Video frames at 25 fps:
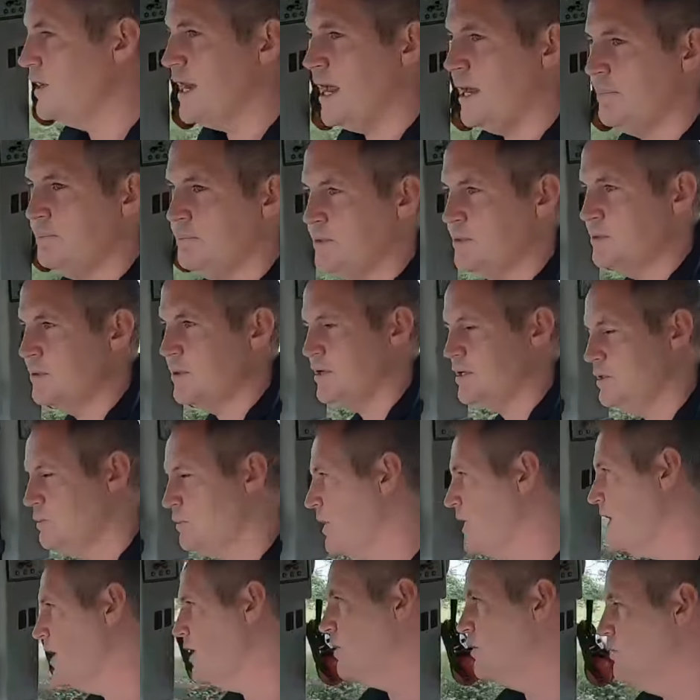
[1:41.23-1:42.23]
knapsack
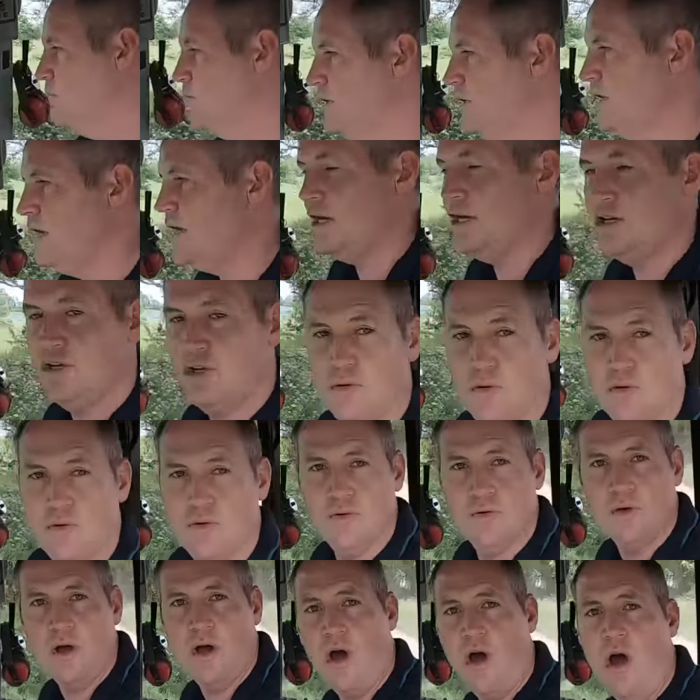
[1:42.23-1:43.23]
sprayer would nearly
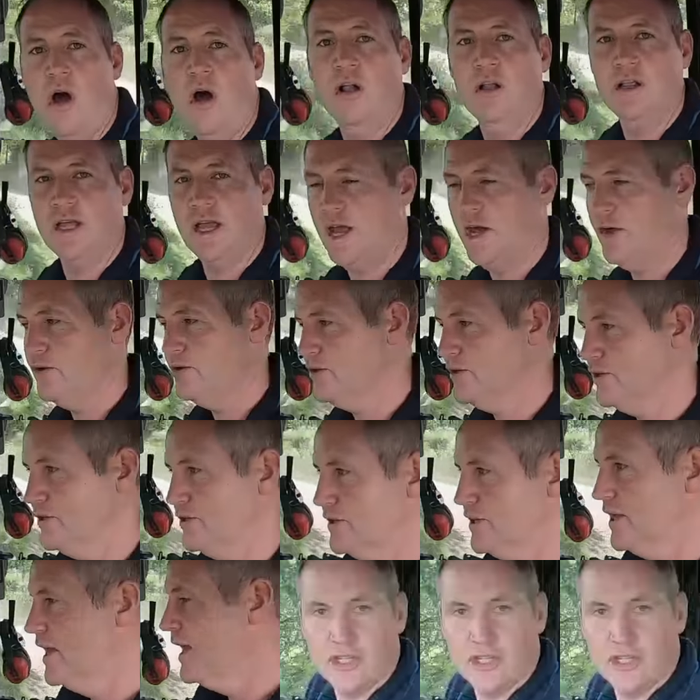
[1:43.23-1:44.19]
do all the houses.